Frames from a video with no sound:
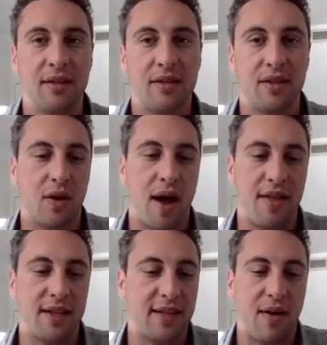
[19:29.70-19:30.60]
so I,
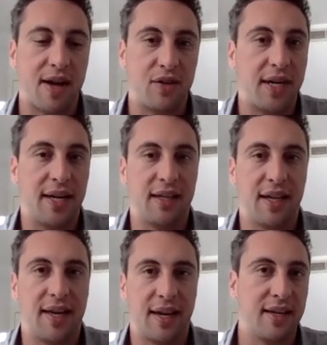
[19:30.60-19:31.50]
that's how I treat it.
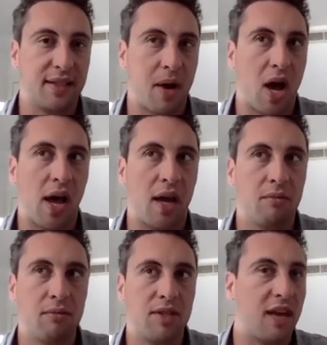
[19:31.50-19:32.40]
Like it is my
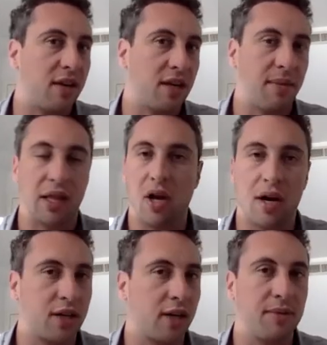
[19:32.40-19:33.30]
saving, my
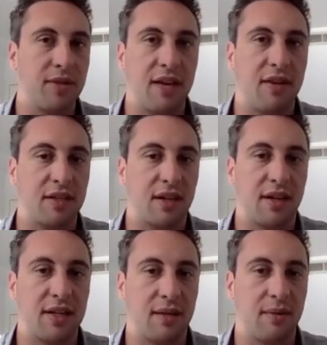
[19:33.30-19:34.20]
long term savings
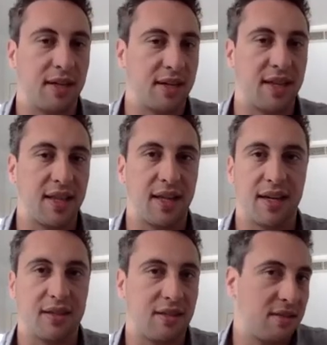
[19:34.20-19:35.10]
currency because I think that
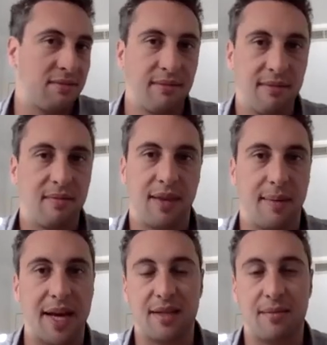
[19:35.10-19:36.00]
it's the
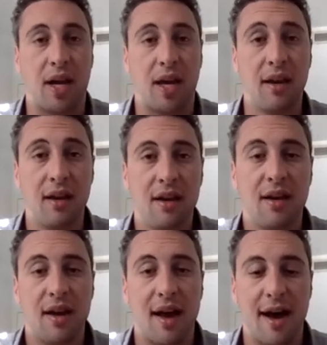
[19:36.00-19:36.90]
best money.
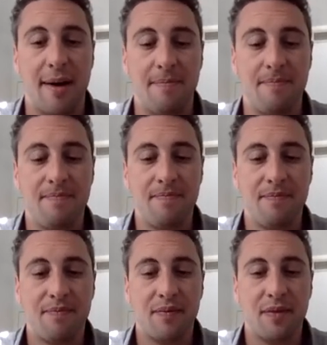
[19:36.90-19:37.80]
Um,
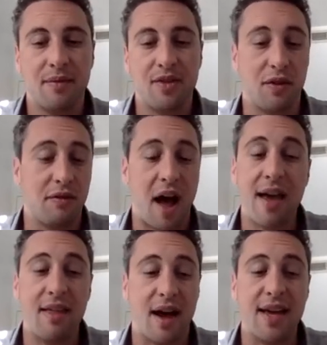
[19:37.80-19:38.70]
so the
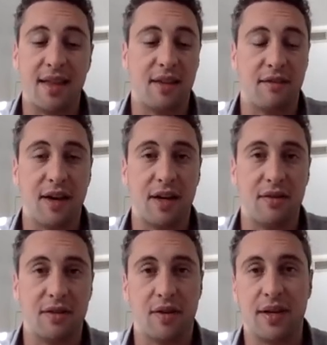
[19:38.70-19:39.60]
I I think the value
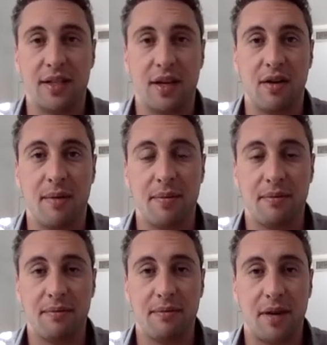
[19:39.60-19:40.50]
is going to go up
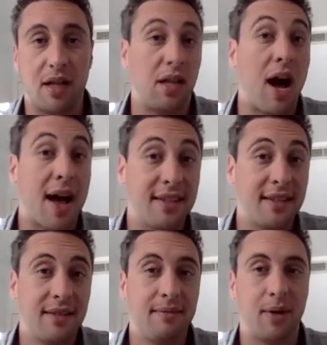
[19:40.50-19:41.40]
a lot
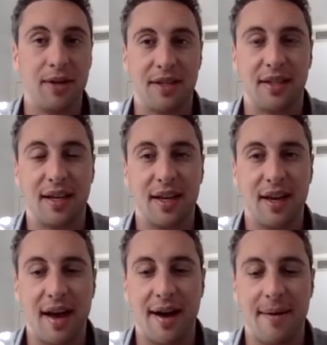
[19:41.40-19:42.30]
personally.
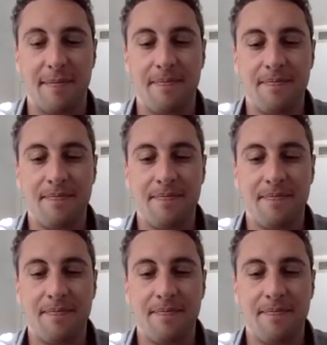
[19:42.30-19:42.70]
Um,